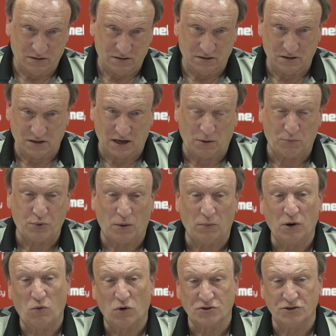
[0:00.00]
that I
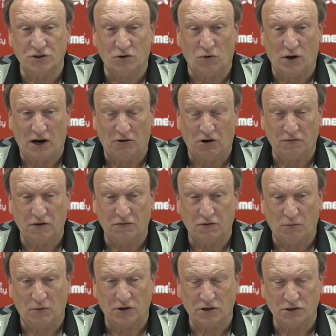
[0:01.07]
probably wasn't aware of, if
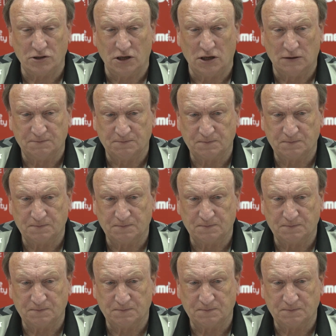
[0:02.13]
I'm honest. Yeah.